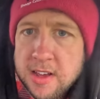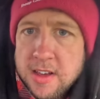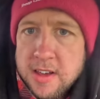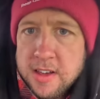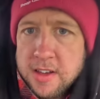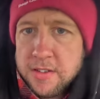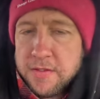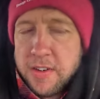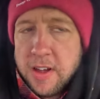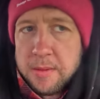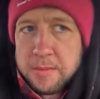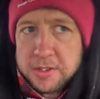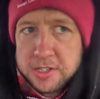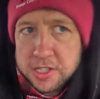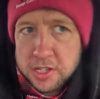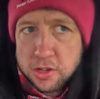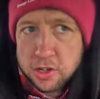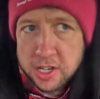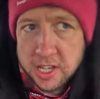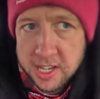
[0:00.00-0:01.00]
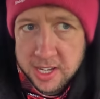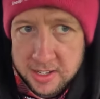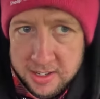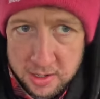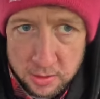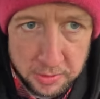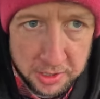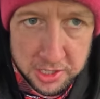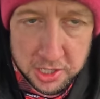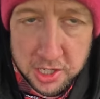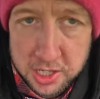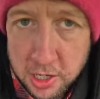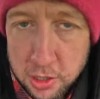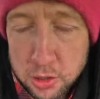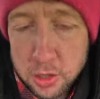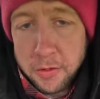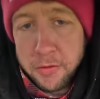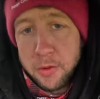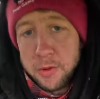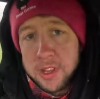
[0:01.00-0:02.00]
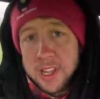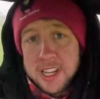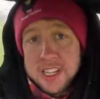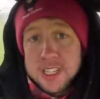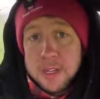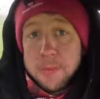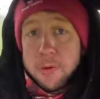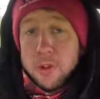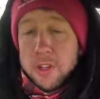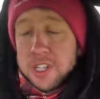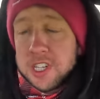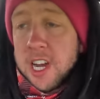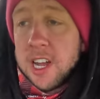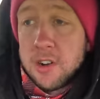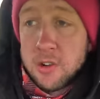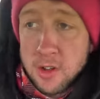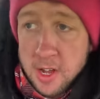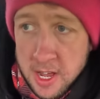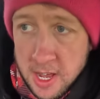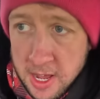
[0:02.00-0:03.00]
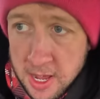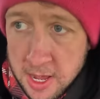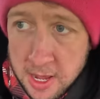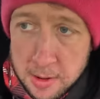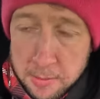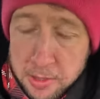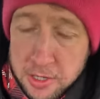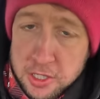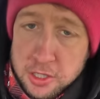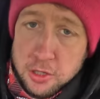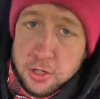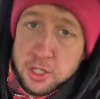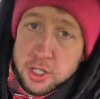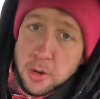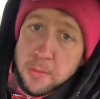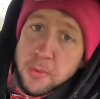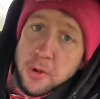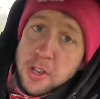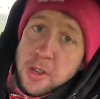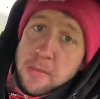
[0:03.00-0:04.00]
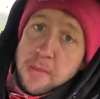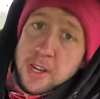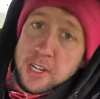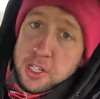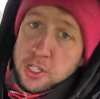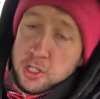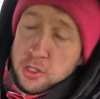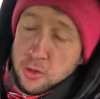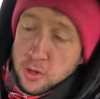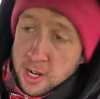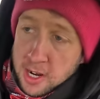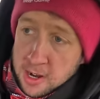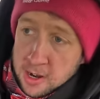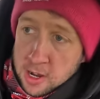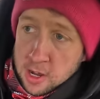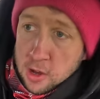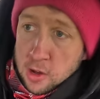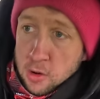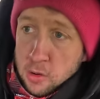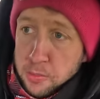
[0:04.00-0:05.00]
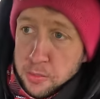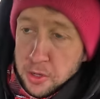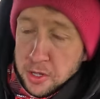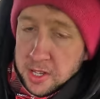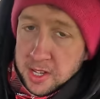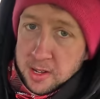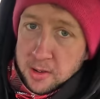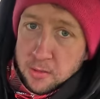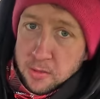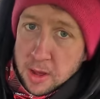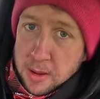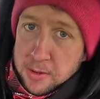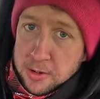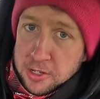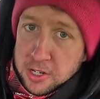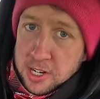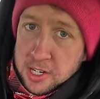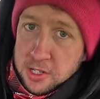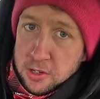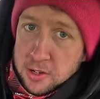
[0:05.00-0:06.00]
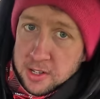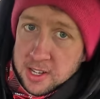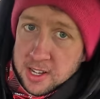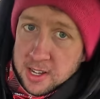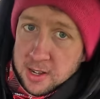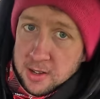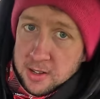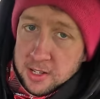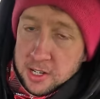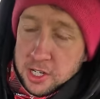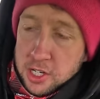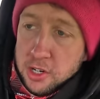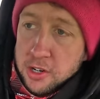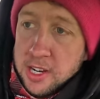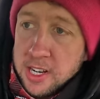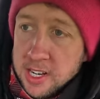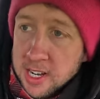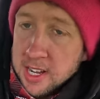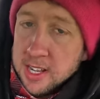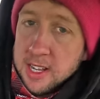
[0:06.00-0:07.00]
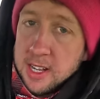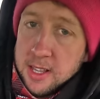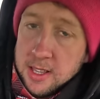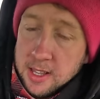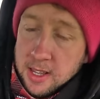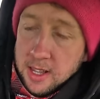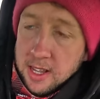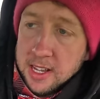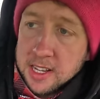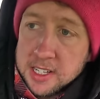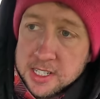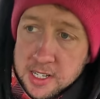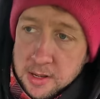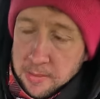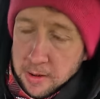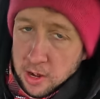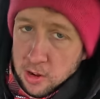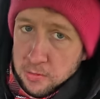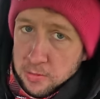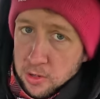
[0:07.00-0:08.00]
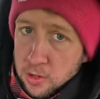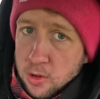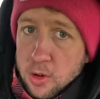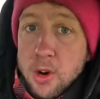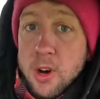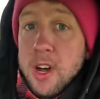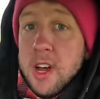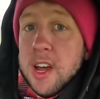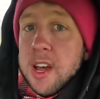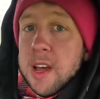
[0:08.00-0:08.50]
Farmers in the UK are dealing with just now. So if you would like to support the channel, please do jump on the merch store. We'll put the web address on the screen and the link is in the bio below.